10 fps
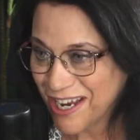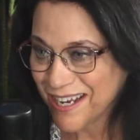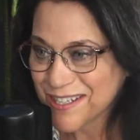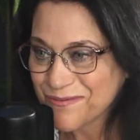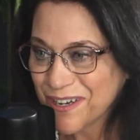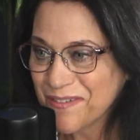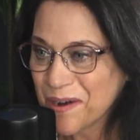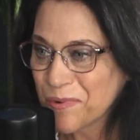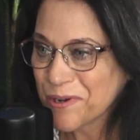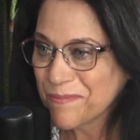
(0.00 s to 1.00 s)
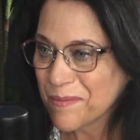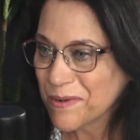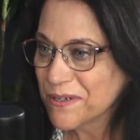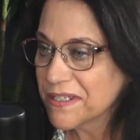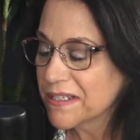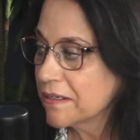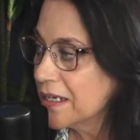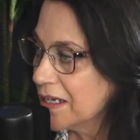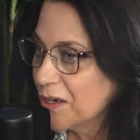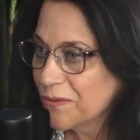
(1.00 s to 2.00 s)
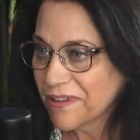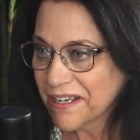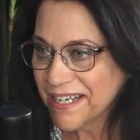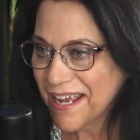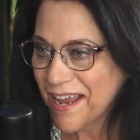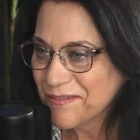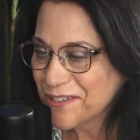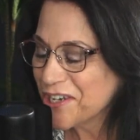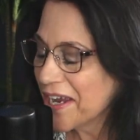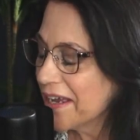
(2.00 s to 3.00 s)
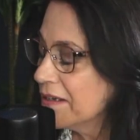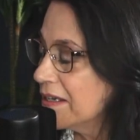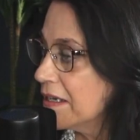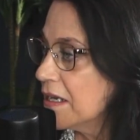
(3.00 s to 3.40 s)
Chad is one of our board members, and we're lucky to have you, Chad.